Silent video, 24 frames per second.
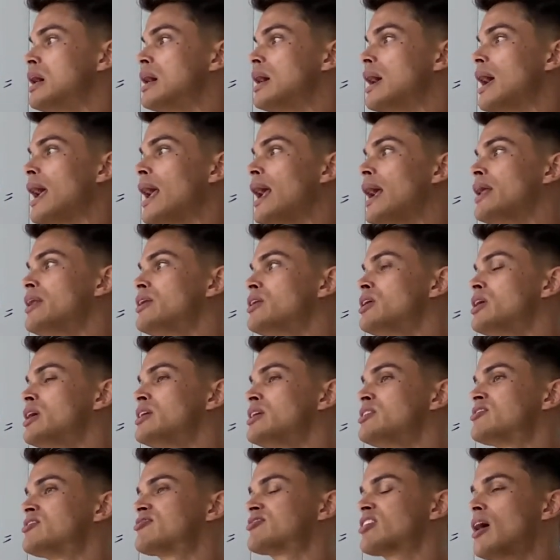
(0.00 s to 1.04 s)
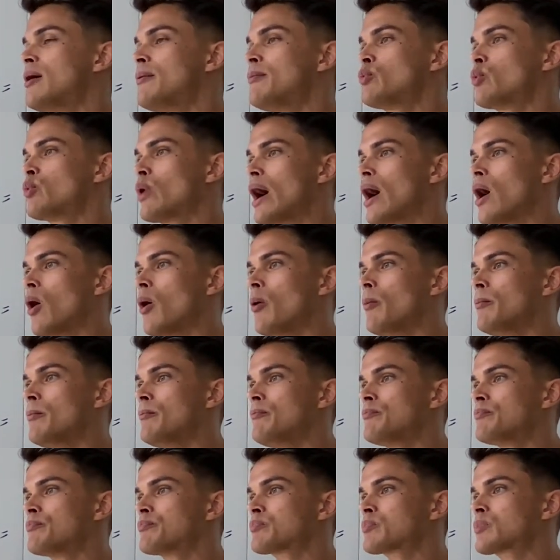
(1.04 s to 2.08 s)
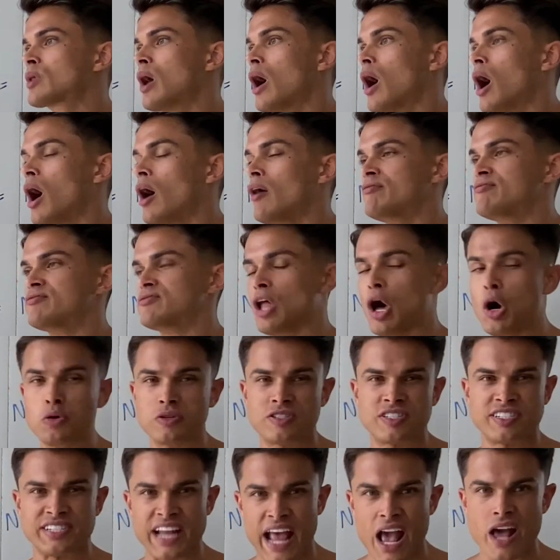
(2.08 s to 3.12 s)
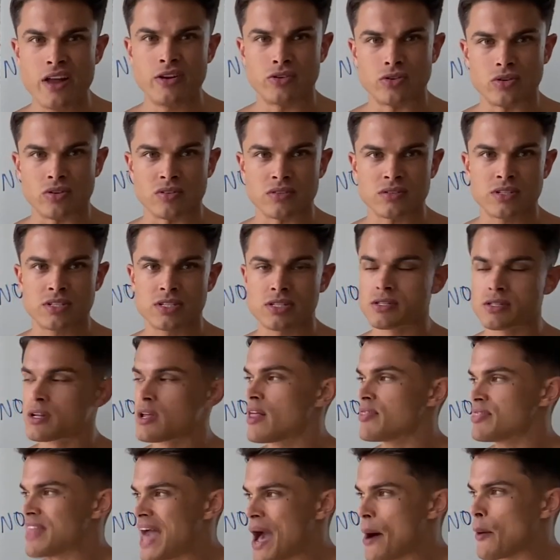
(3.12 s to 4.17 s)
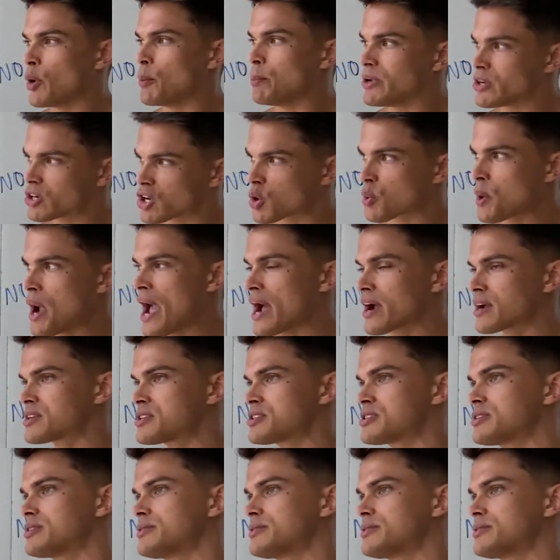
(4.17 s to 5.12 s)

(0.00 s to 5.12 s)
And in some realm of low standards, that would be correct.